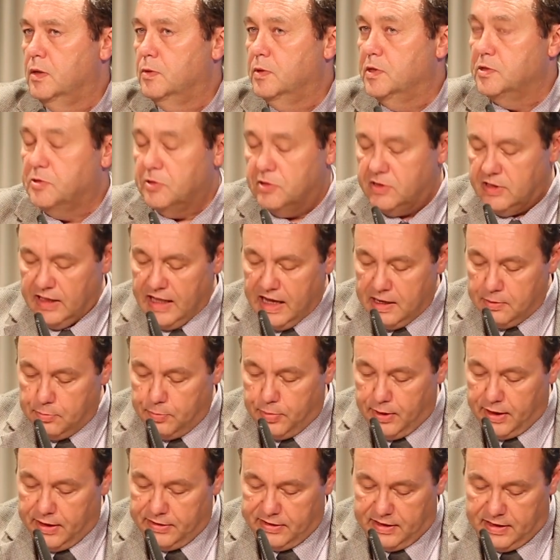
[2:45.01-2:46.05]
which was
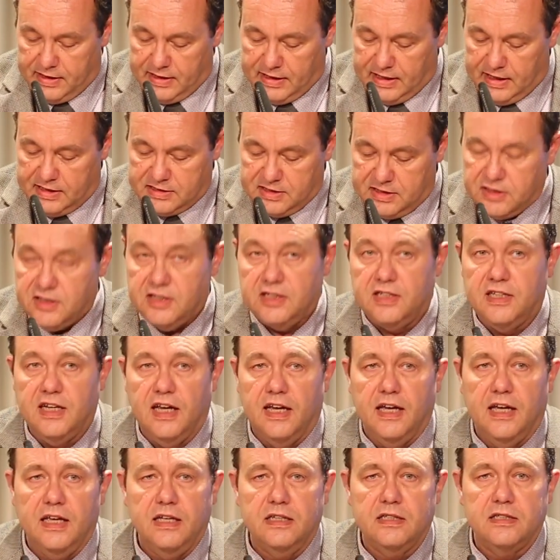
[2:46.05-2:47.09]
led by the United
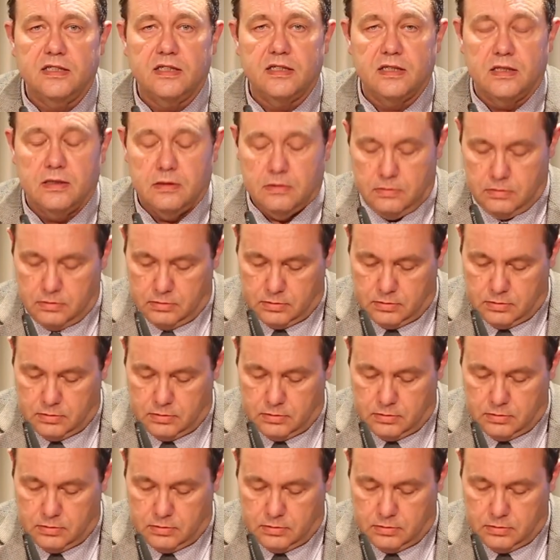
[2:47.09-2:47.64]
States,